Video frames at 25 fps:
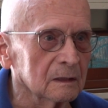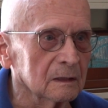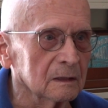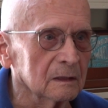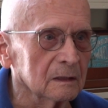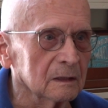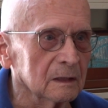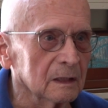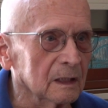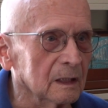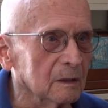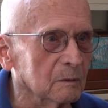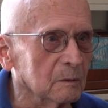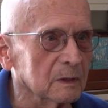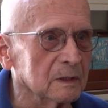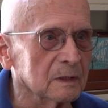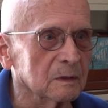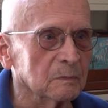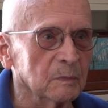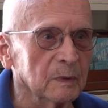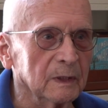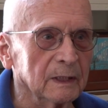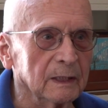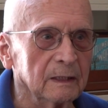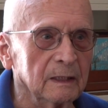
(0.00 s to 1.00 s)
And it was a
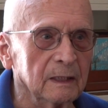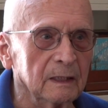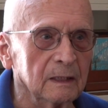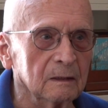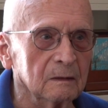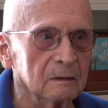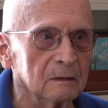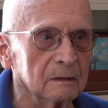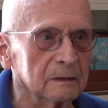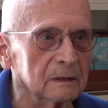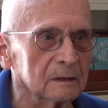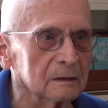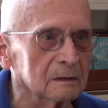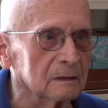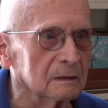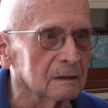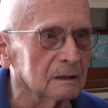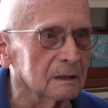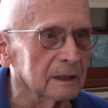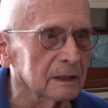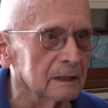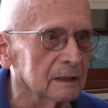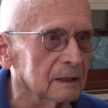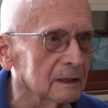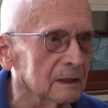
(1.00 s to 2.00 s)
big deal at
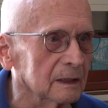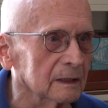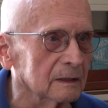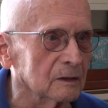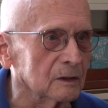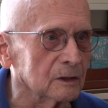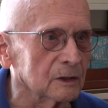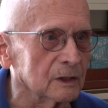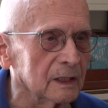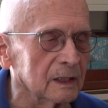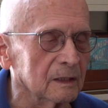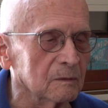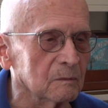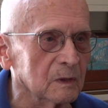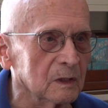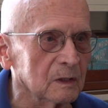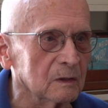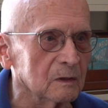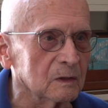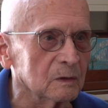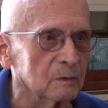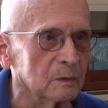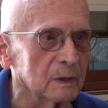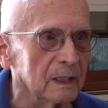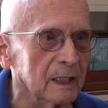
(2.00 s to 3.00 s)
lunchtime because
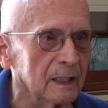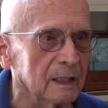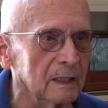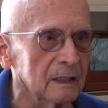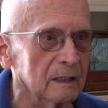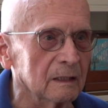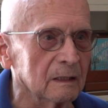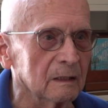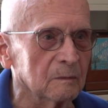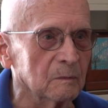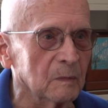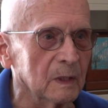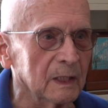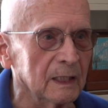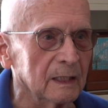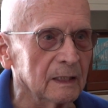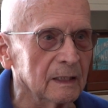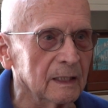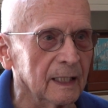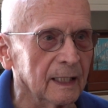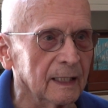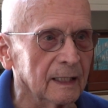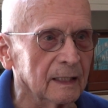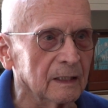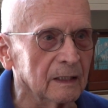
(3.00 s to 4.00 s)
we ate in the main
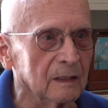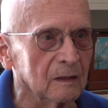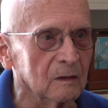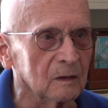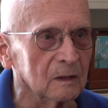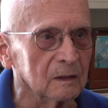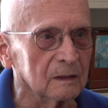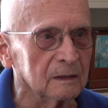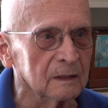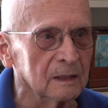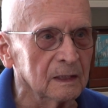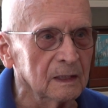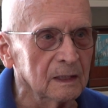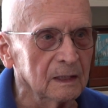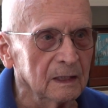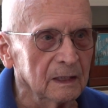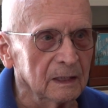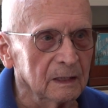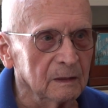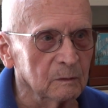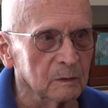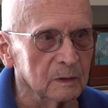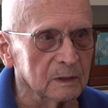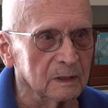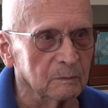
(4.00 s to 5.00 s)
dining hall. It
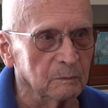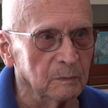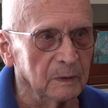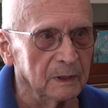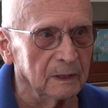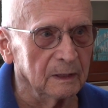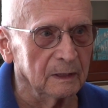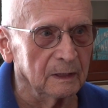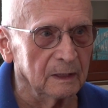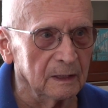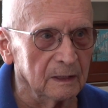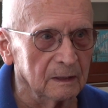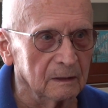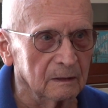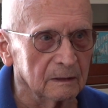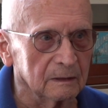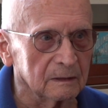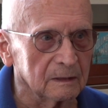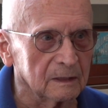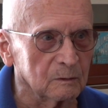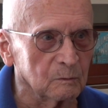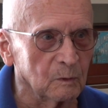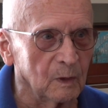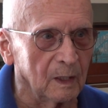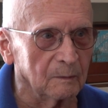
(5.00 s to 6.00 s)
was a big deal to
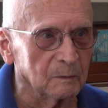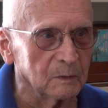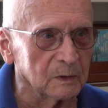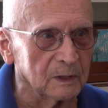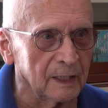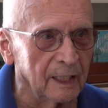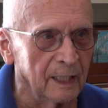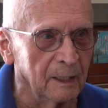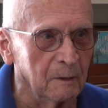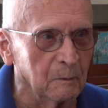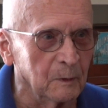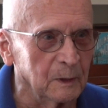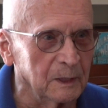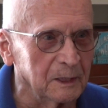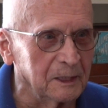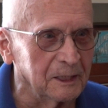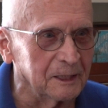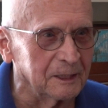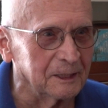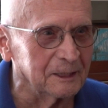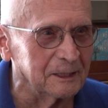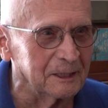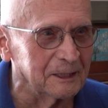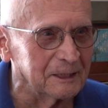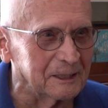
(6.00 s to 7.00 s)
swap
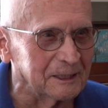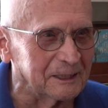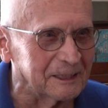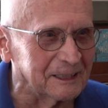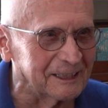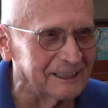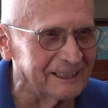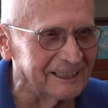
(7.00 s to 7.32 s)
sandwiches.